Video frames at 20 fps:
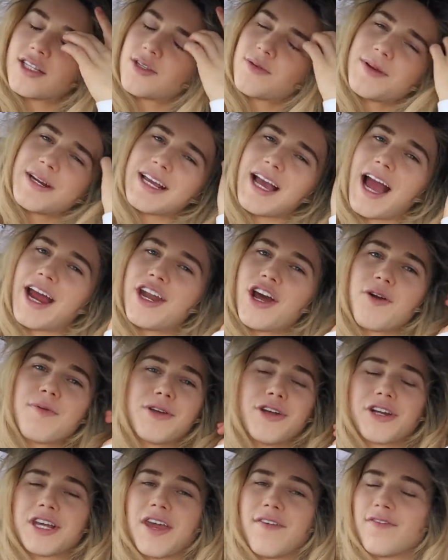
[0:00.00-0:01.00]
Sweetie, I know
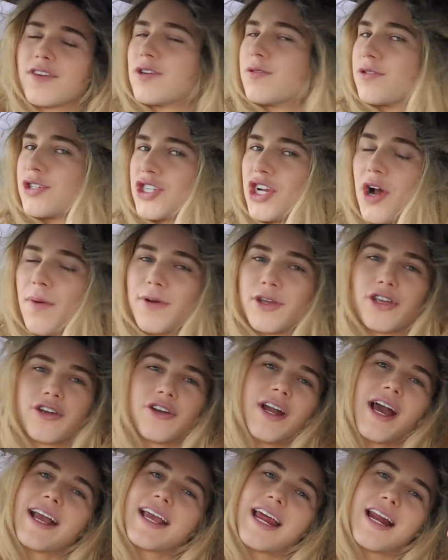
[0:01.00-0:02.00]
we are giving you a show, but
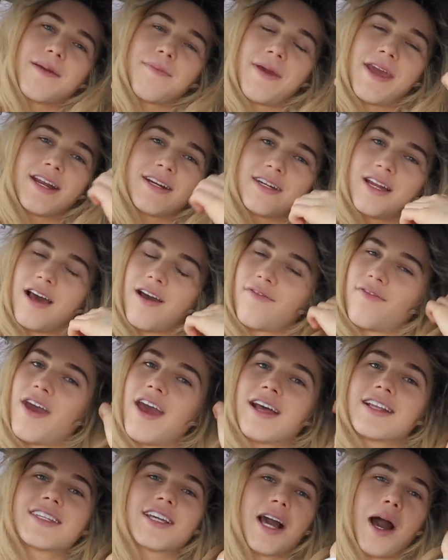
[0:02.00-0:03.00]
you're not getting paid enough
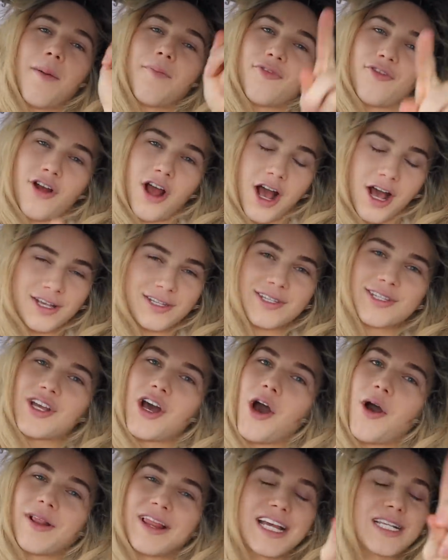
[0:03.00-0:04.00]
to come for us.
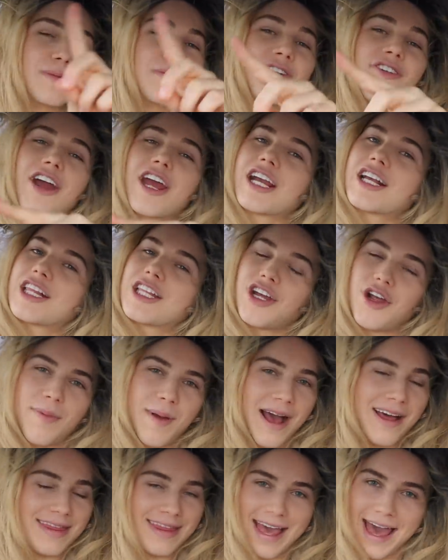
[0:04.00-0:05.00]
So let's be very clear
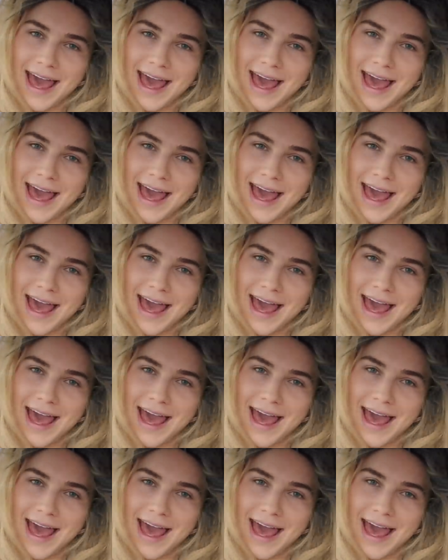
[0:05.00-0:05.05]
about